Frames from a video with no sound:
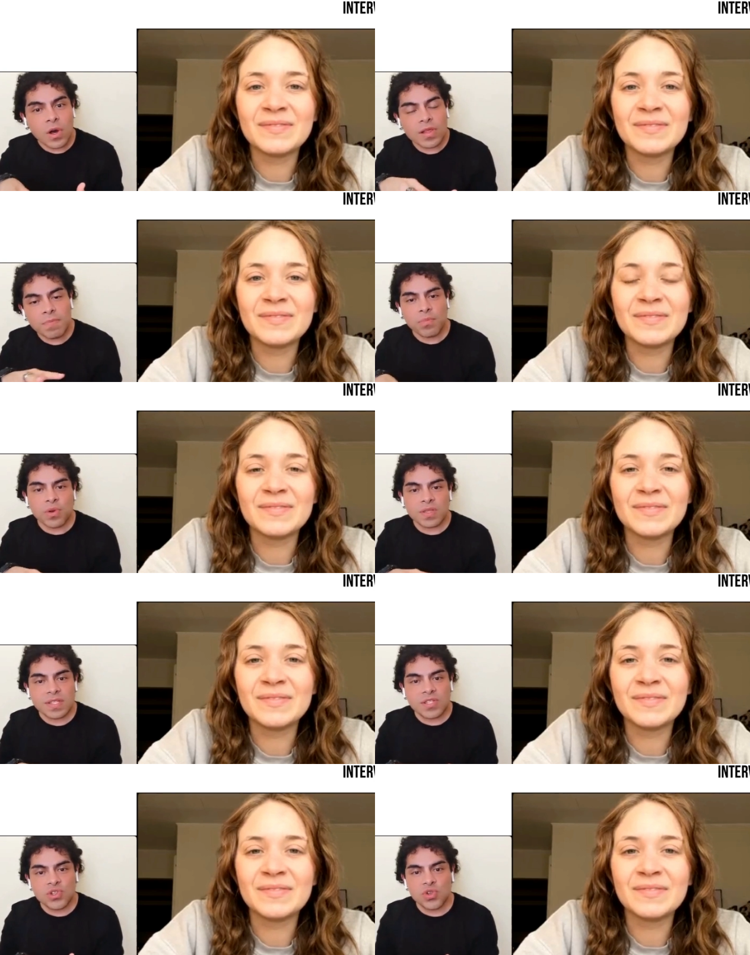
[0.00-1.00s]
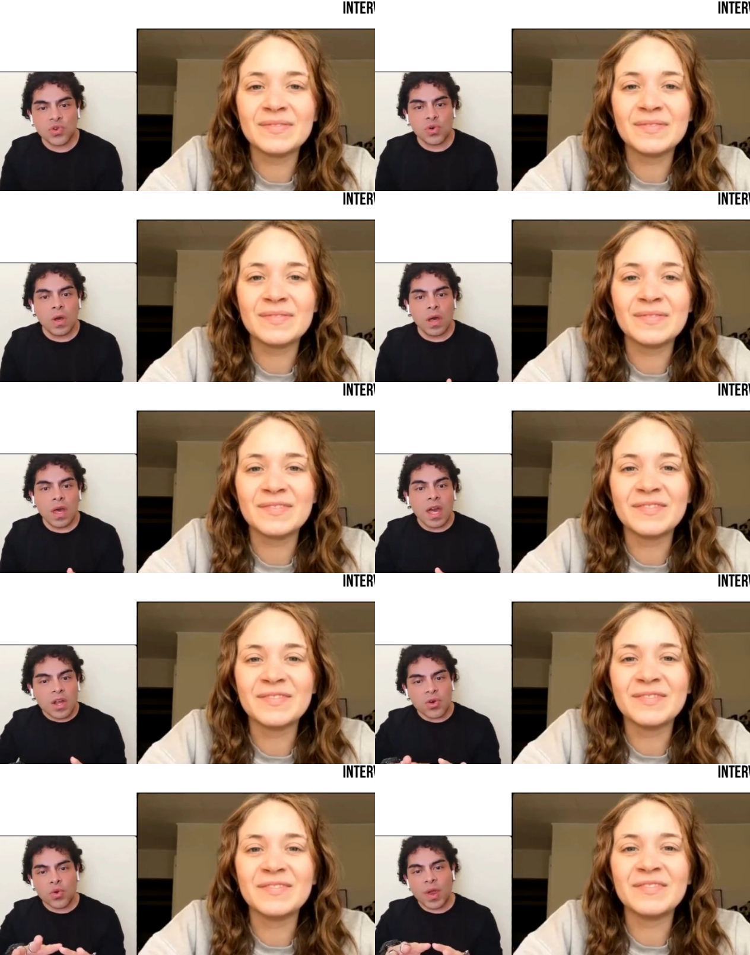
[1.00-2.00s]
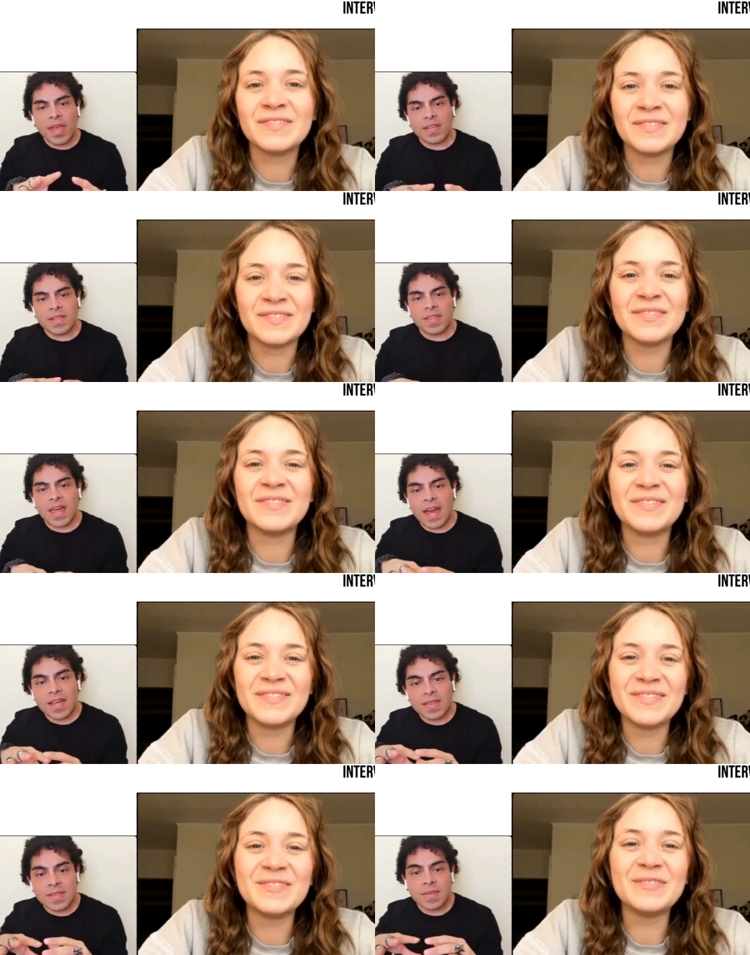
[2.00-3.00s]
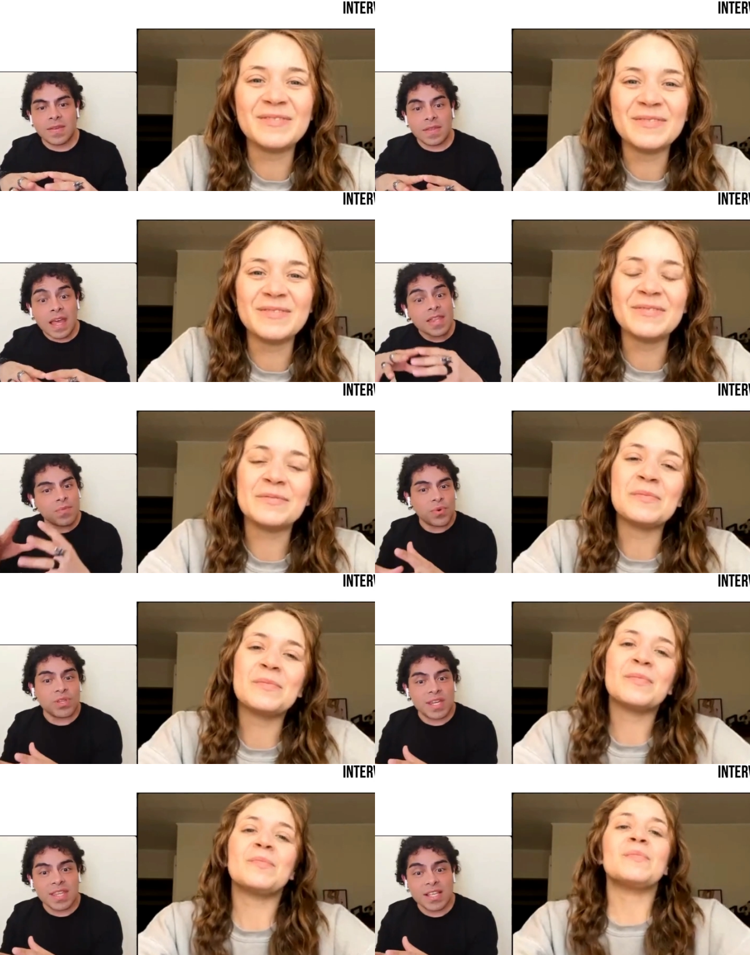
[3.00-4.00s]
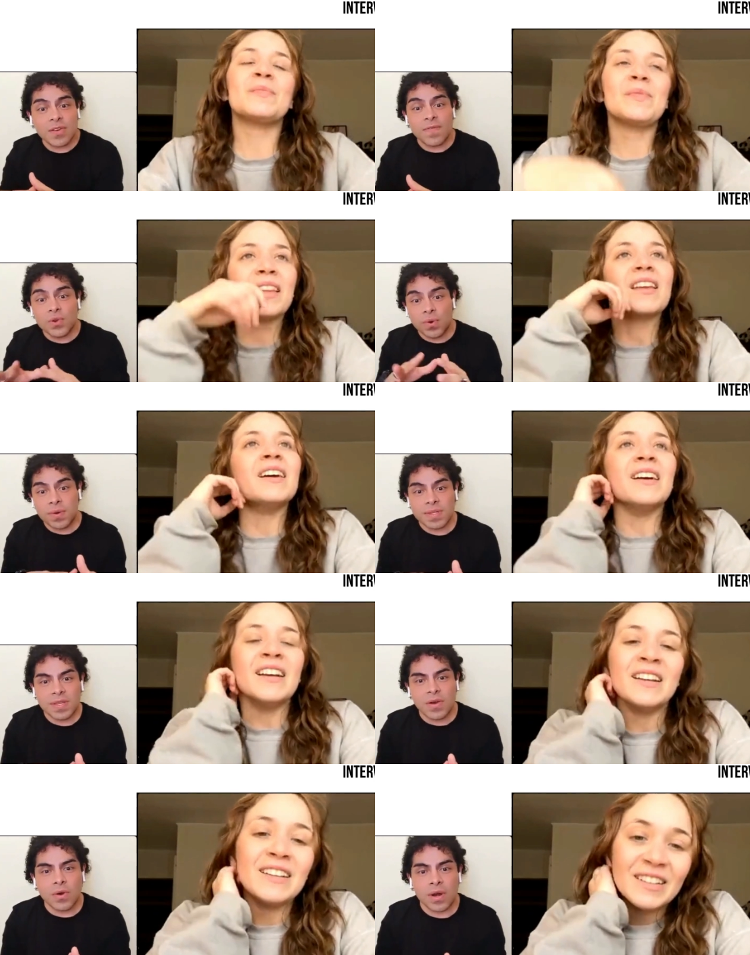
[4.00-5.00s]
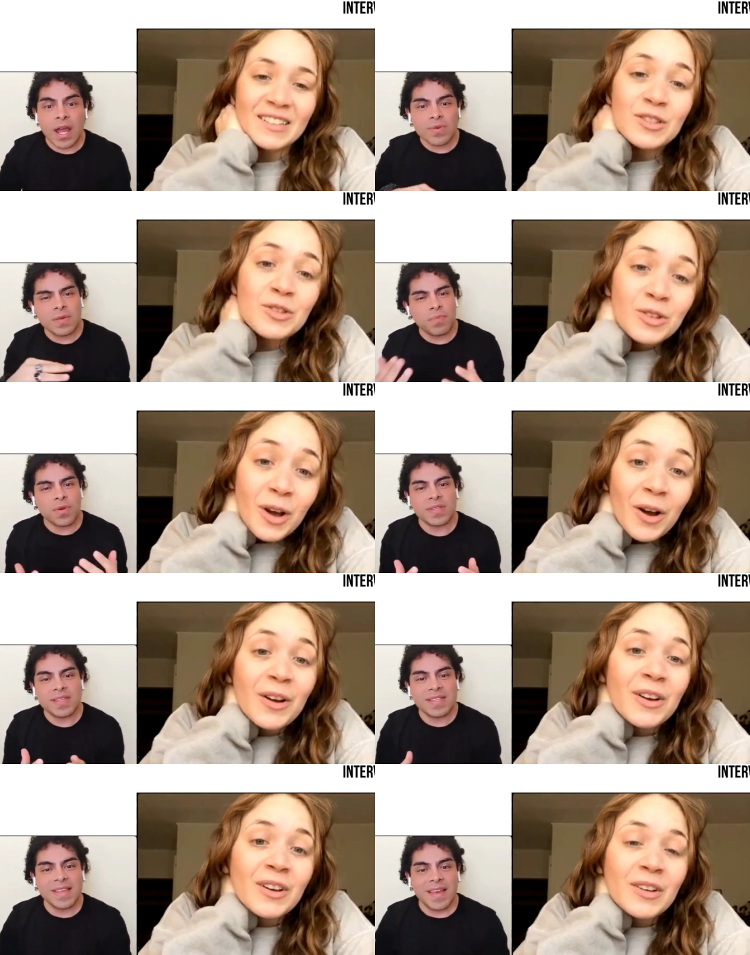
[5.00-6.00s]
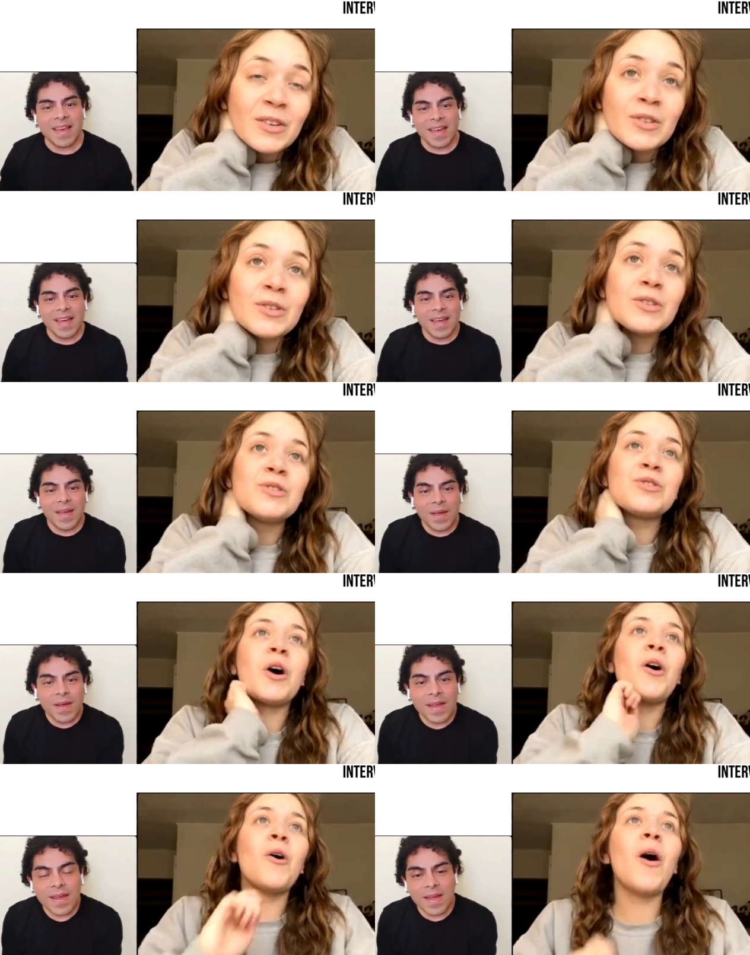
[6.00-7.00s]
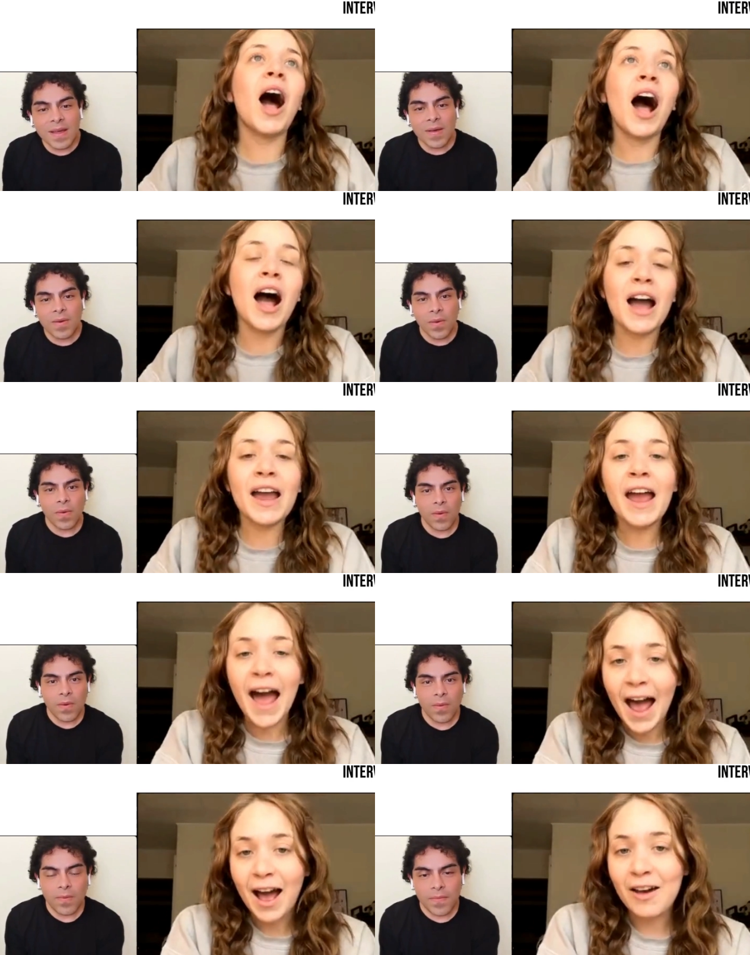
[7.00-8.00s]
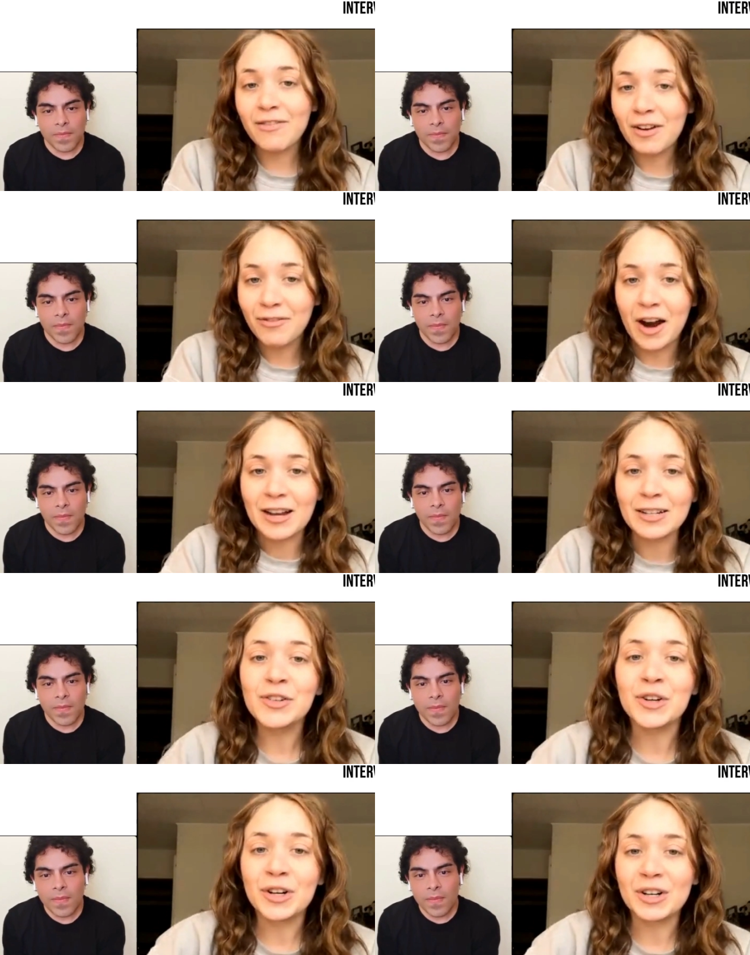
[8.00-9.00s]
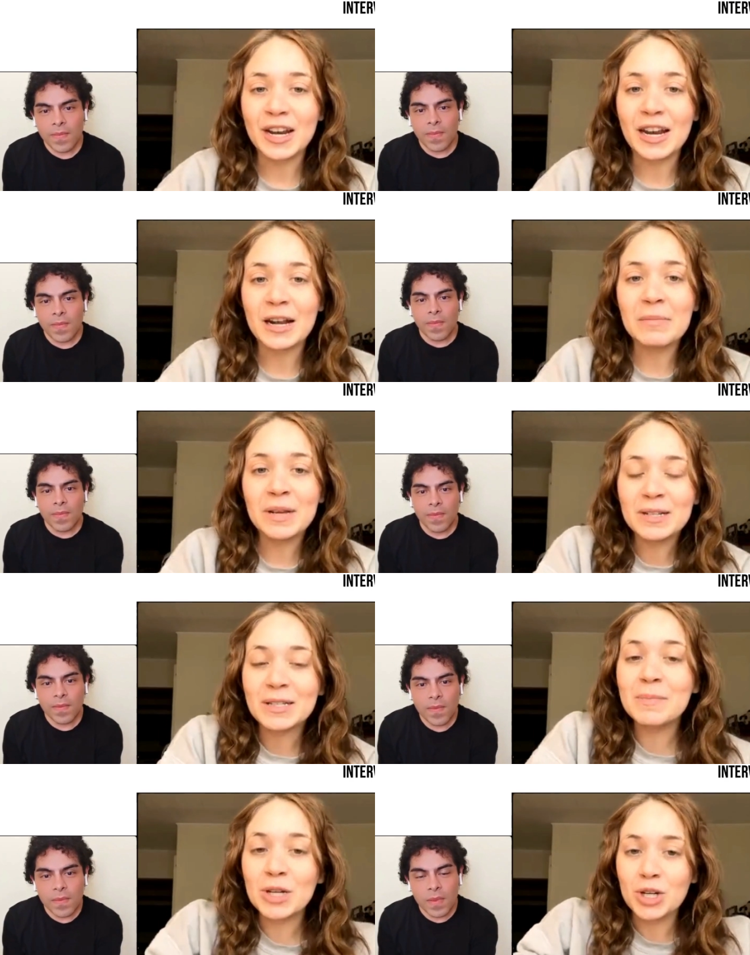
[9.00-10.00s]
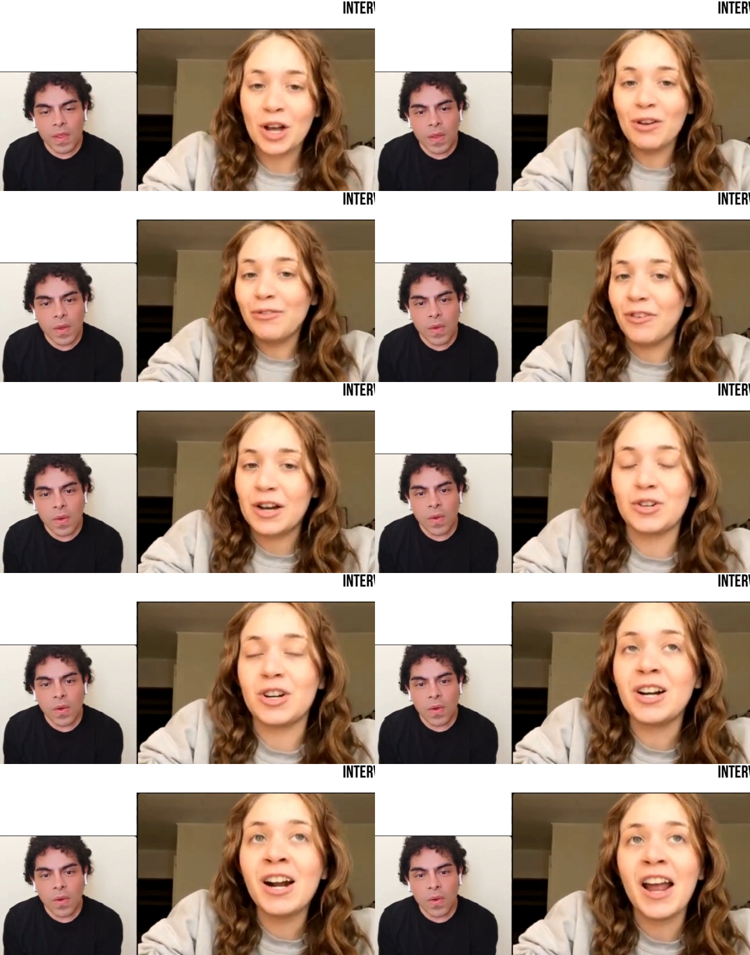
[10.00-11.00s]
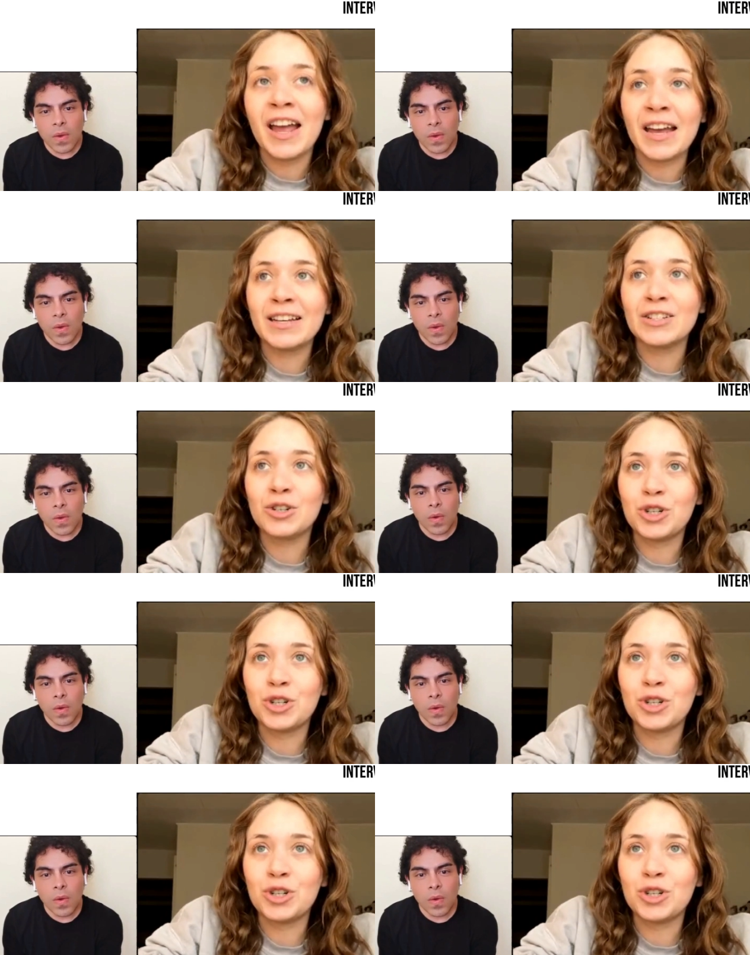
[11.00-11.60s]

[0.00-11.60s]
Speaker 1: in all the process. Do you create that that merchandise of yours, or how is the process?
Speaker 2: So, I have a friend. Her name is Michelle Fraser, and uh-huh.